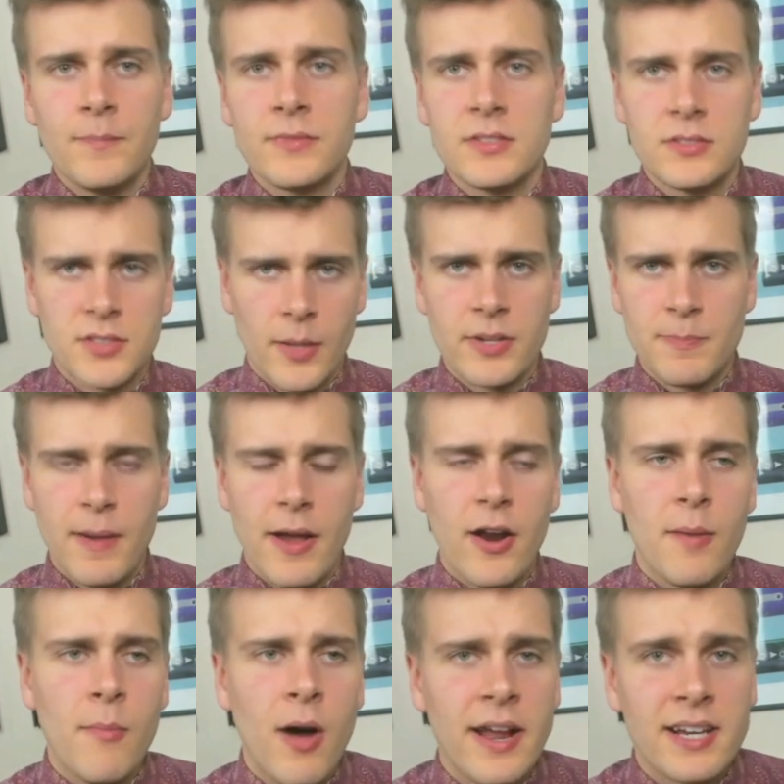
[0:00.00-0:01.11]
something to bear in
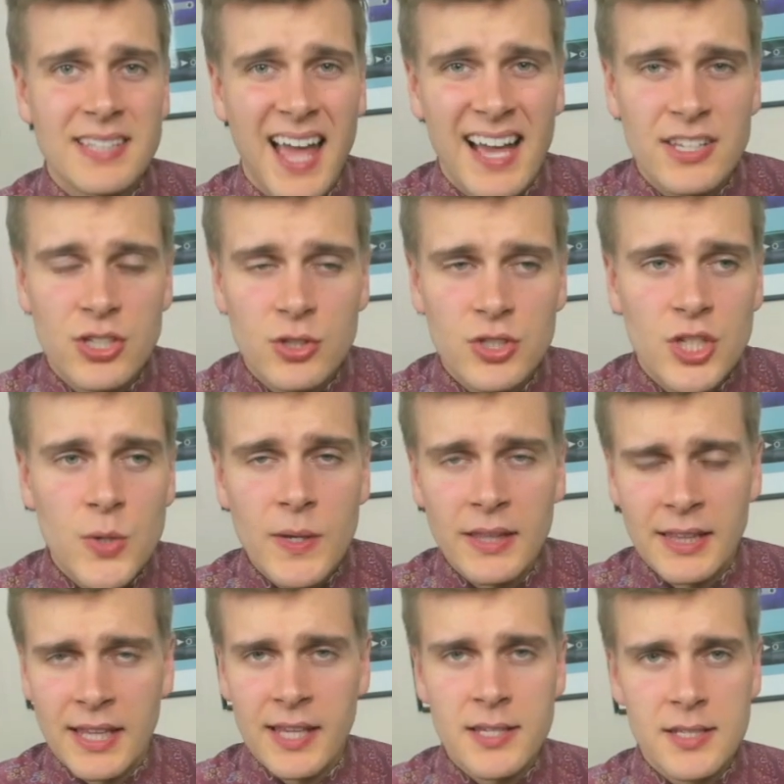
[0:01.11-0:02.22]
mind is that as you're doing
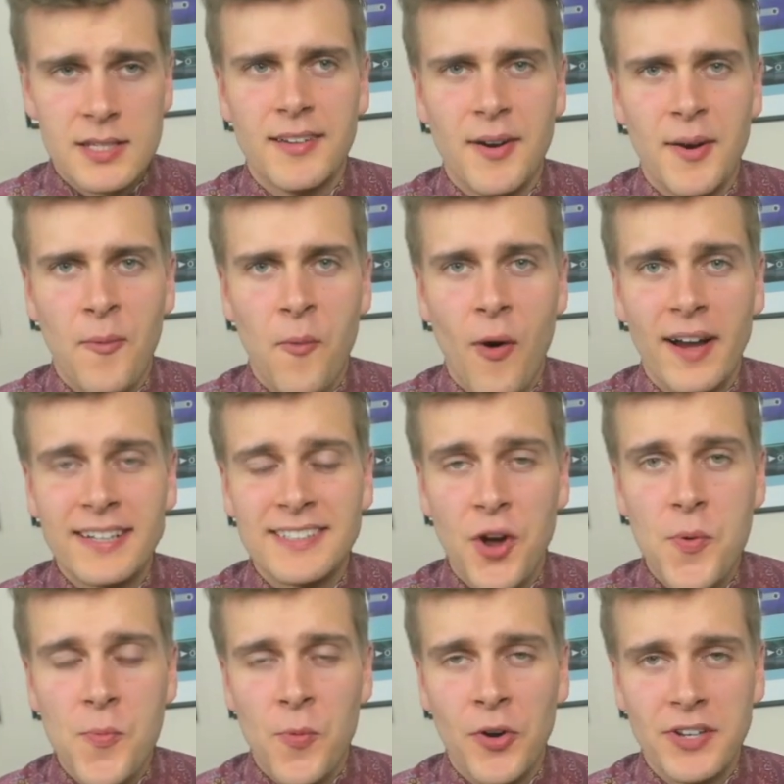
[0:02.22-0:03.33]
this, what I
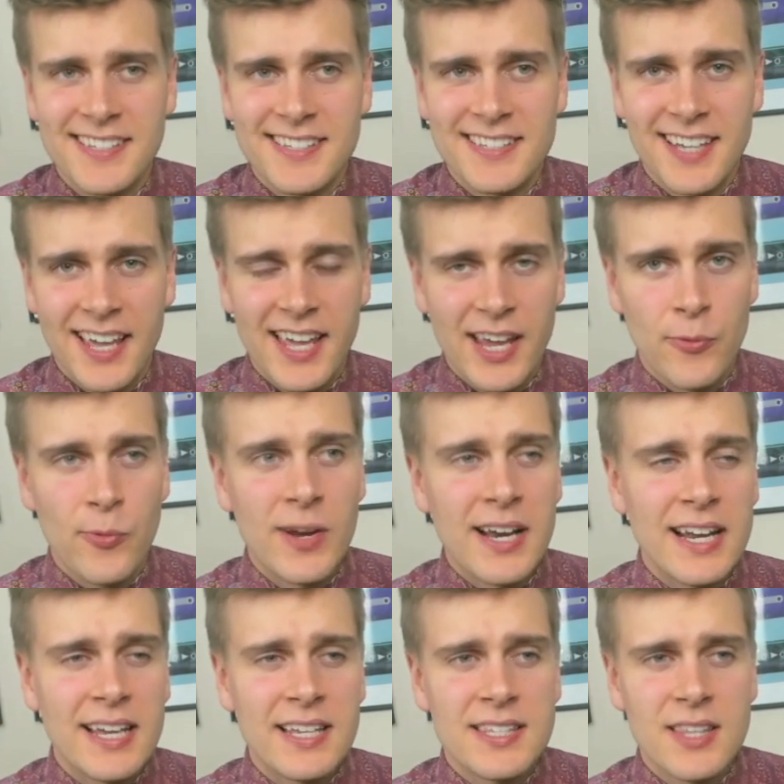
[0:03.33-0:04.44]
don't want to hear
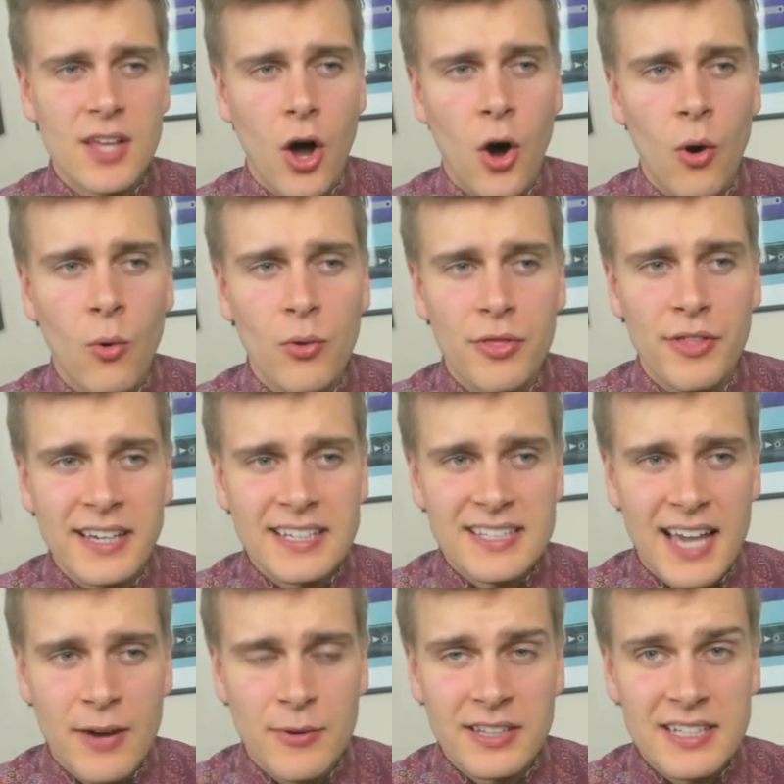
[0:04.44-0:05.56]
really is the whole thing
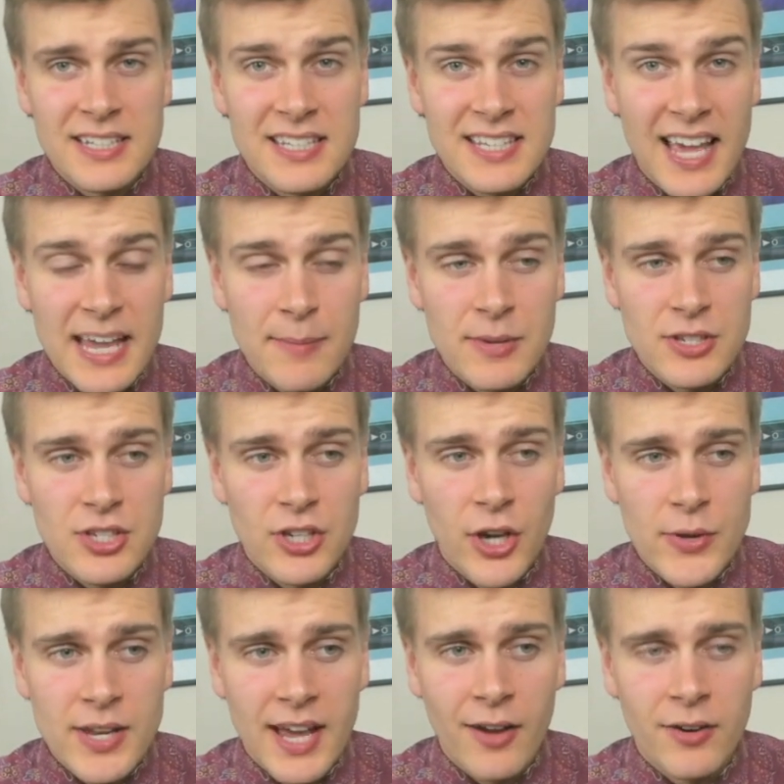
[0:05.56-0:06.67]
sounding the same as you go
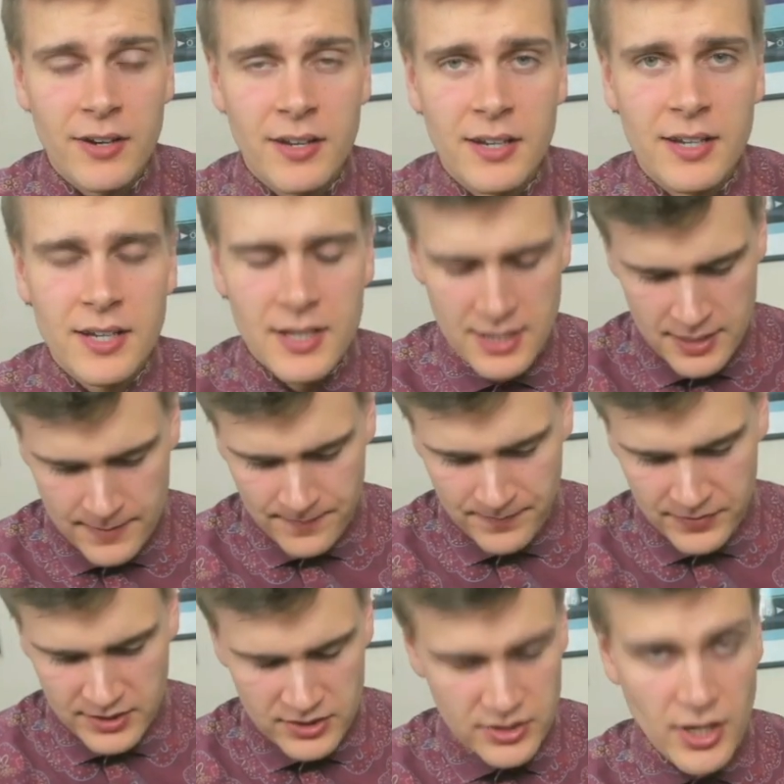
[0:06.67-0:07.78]
down.
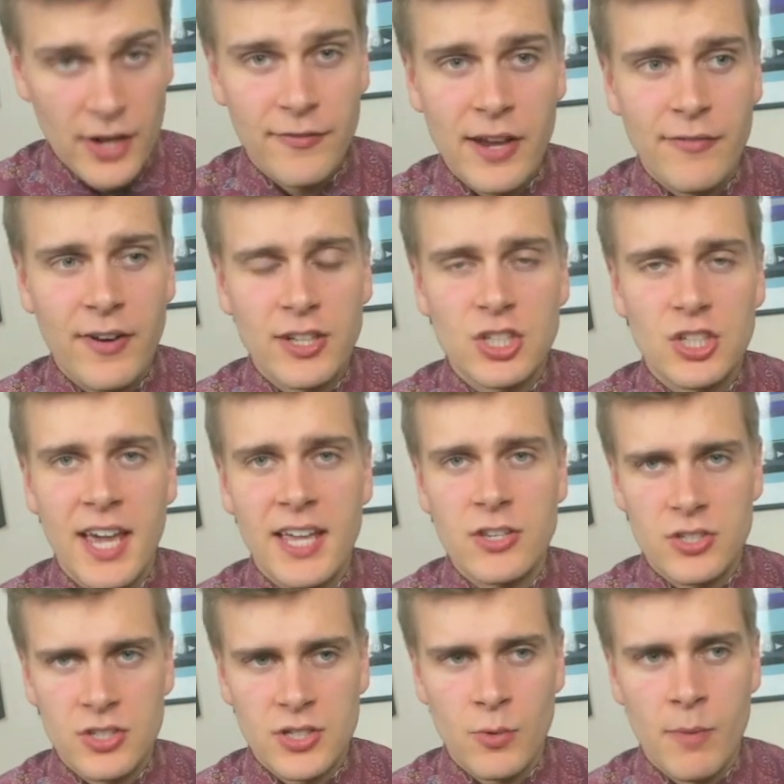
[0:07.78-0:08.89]
So if I
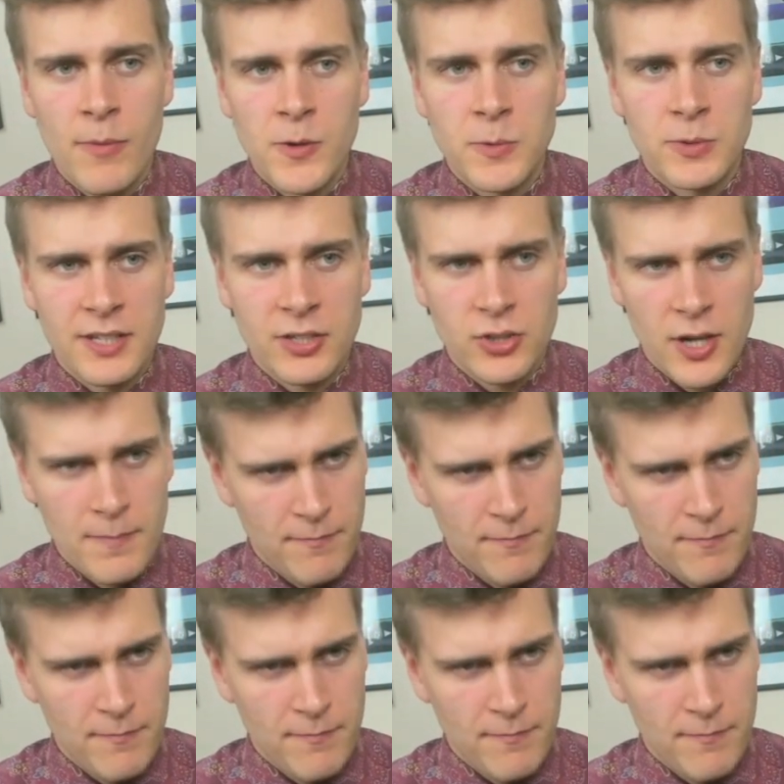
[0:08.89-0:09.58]
change to do what most people do, they try and